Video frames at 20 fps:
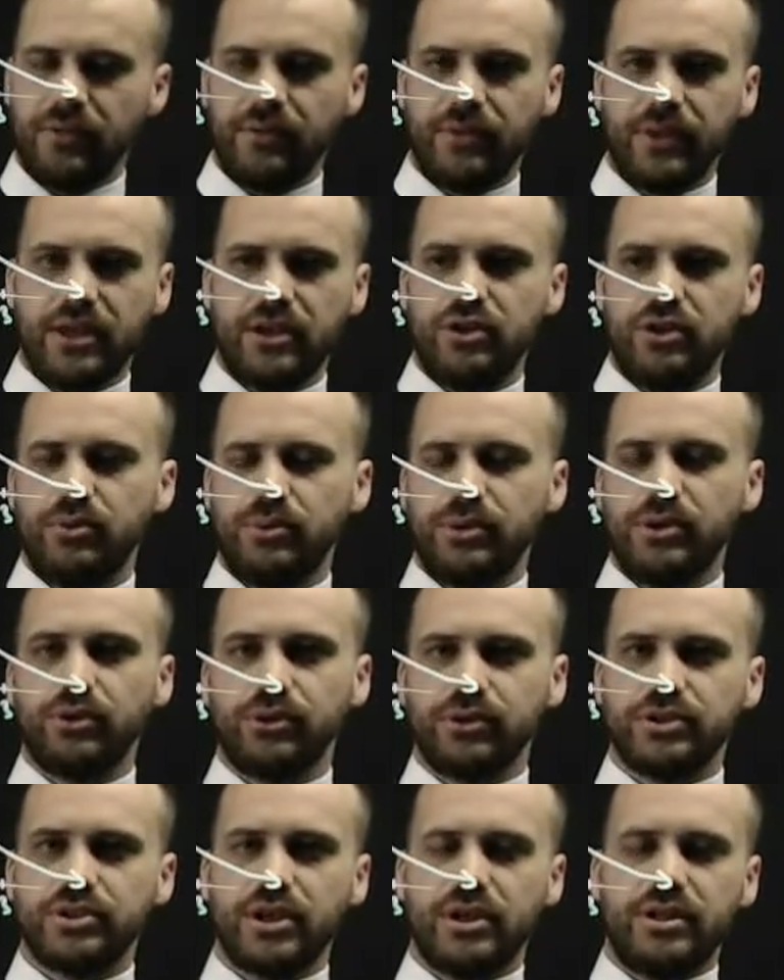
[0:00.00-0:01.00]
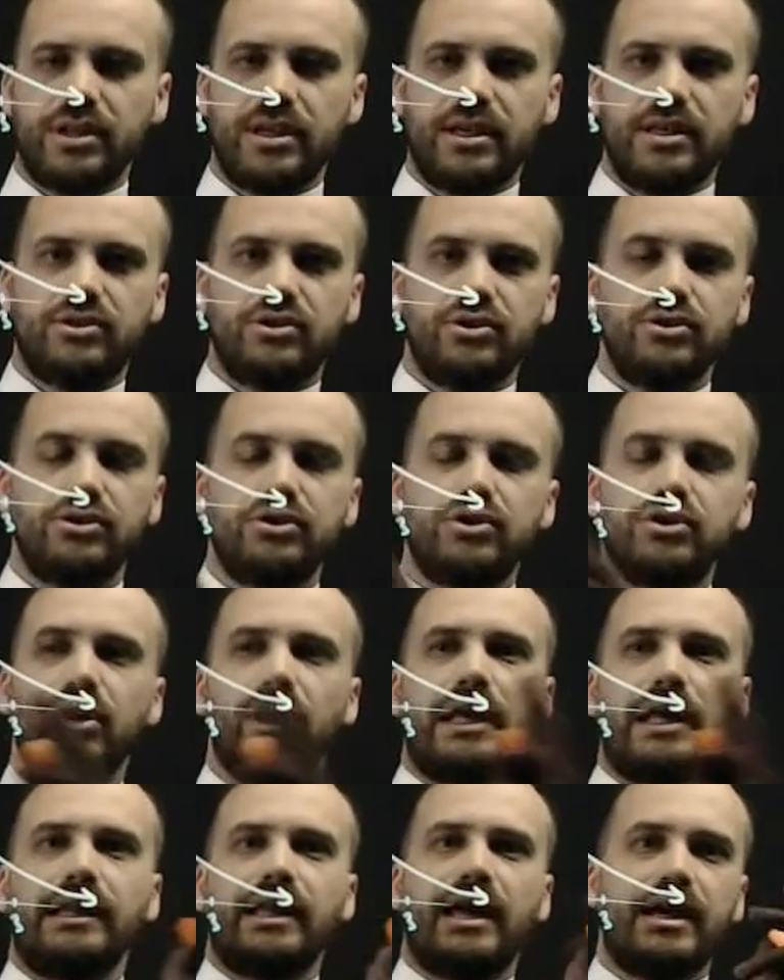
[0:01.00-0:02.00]
then you would also need to
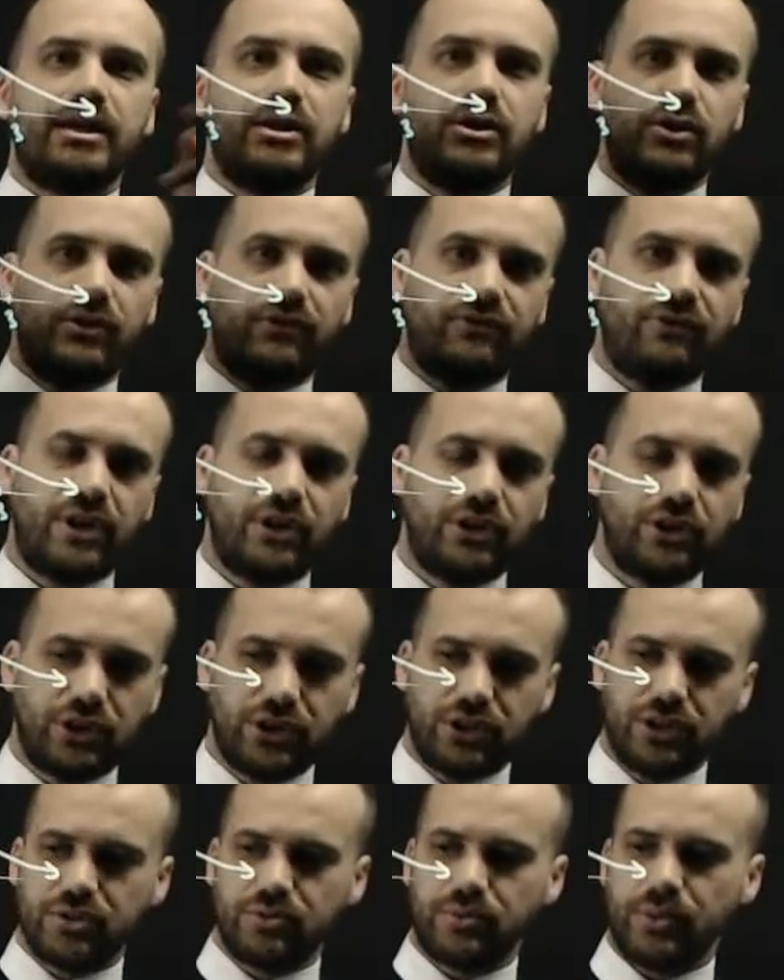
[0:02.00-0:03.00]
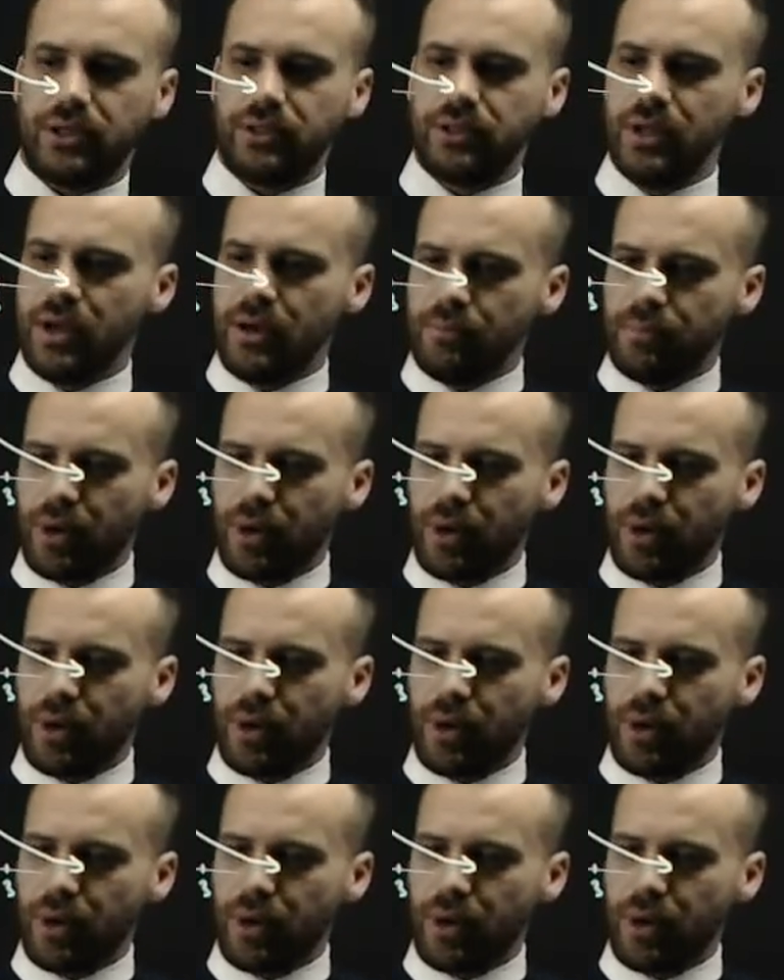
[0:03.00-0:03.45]
dilate your function as well.